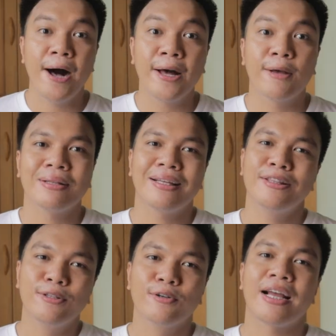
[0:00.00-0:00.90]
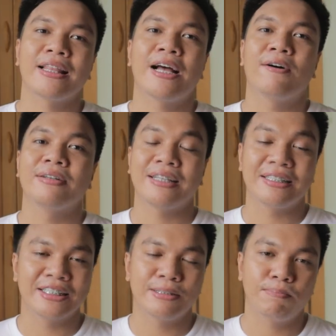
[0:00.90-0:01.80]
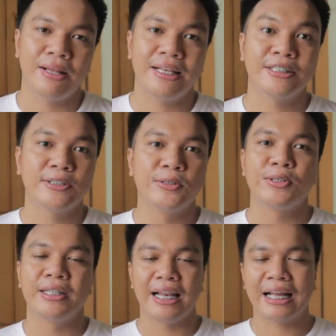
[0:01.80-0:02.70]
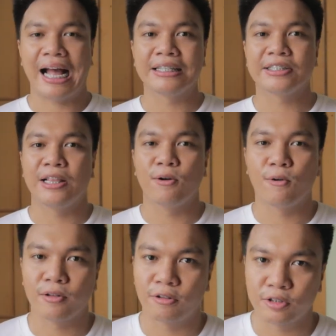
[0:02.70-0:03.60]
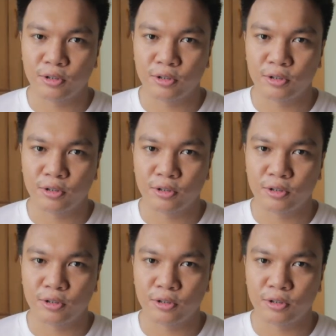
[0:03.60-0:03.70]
Okay, what I do right now is I just place good till cancel orders.